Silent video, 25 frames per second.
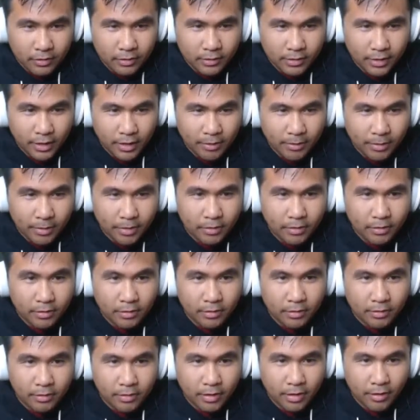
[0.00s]
Damn it.
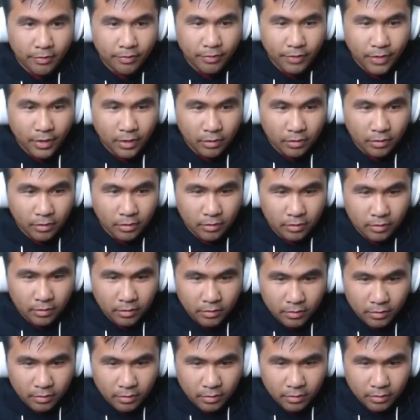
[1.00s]
I fell.
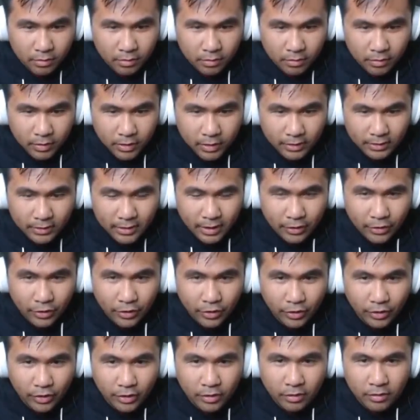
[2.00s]
Well, that's not
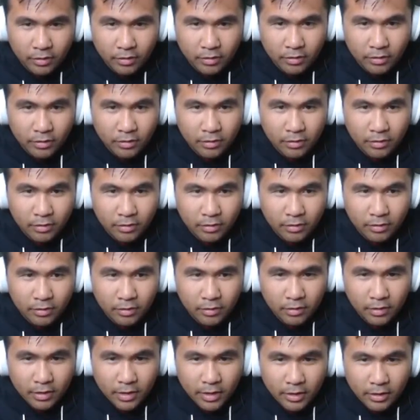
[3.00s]
good.
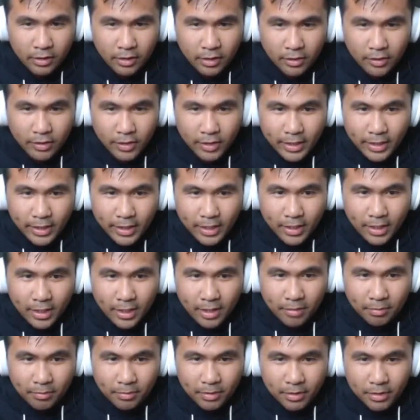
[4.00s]
Hello, I get
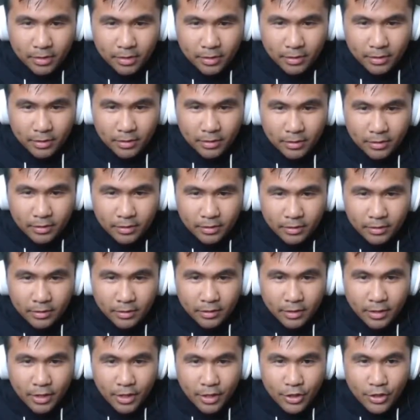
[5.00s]
up?
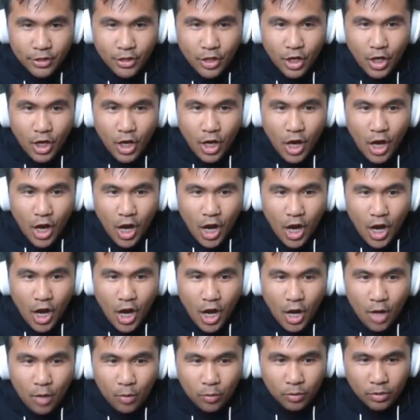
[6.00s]

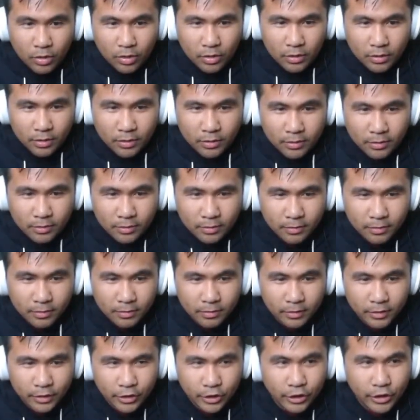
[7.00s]
No!
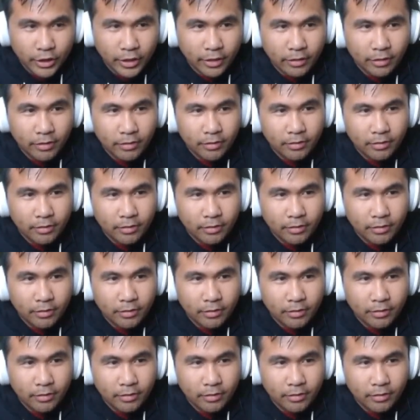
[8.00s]
Shit.